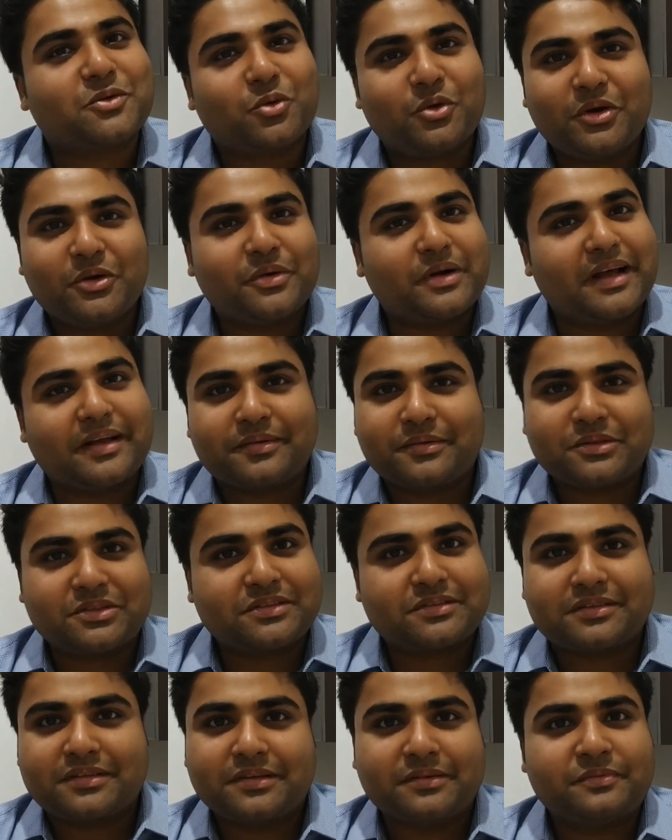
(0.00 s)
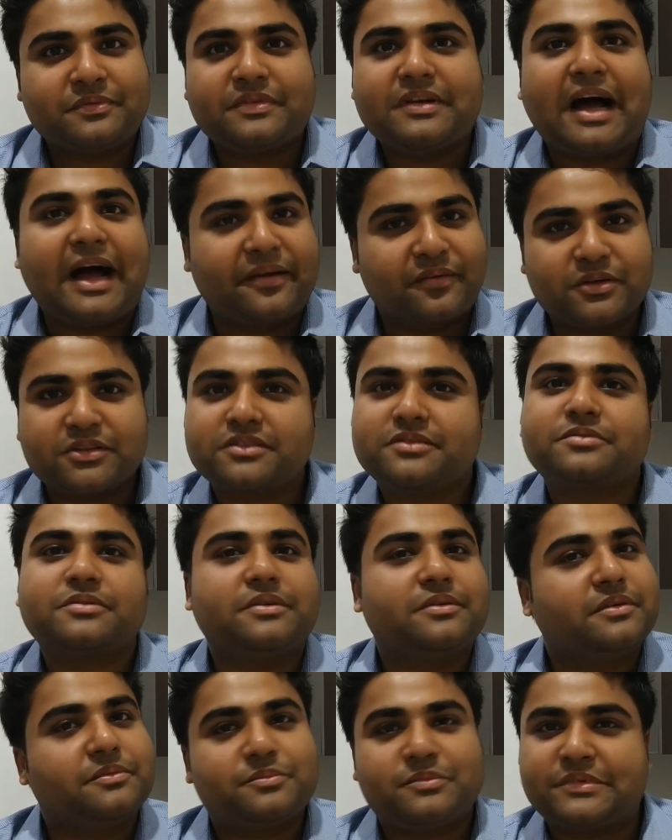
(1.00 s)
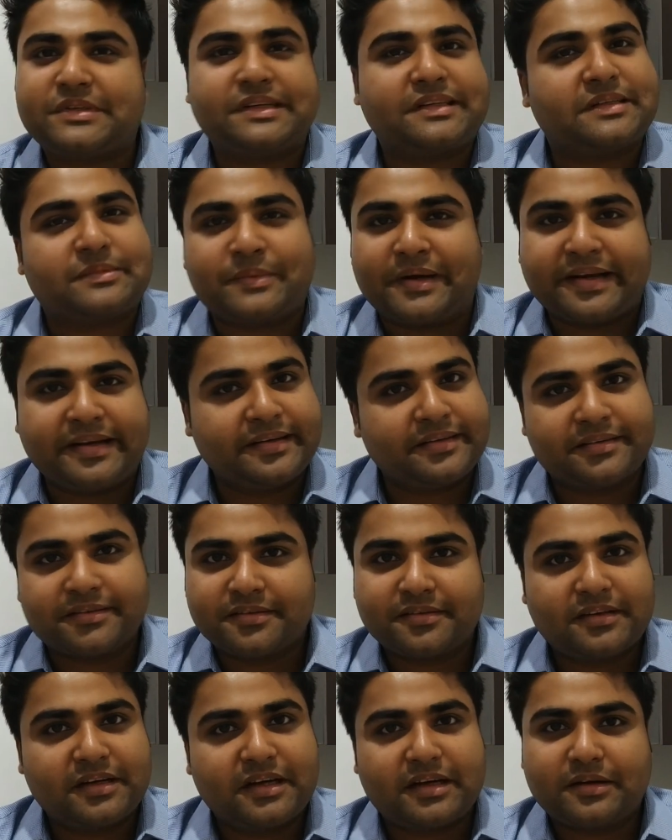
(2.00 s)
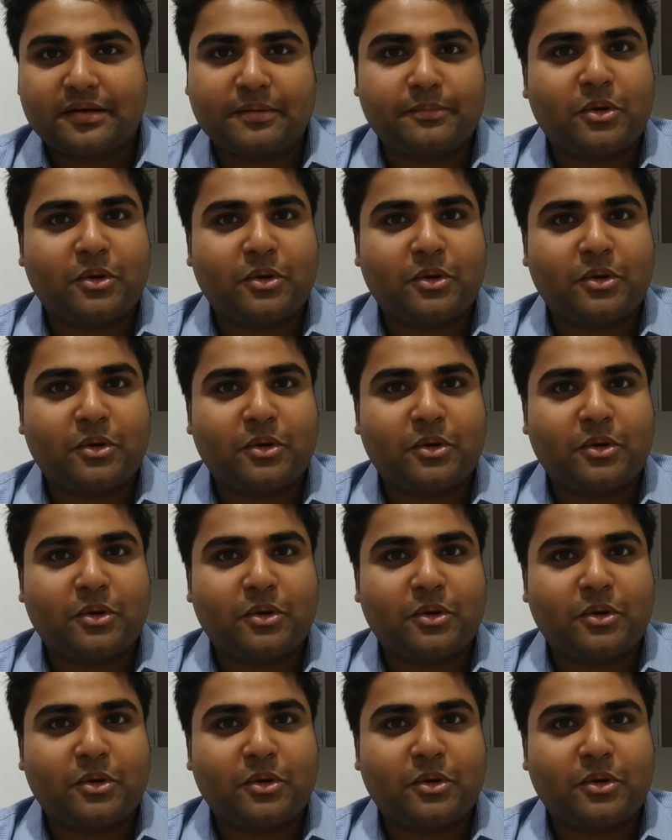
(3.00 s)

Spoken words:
told you, I was determined about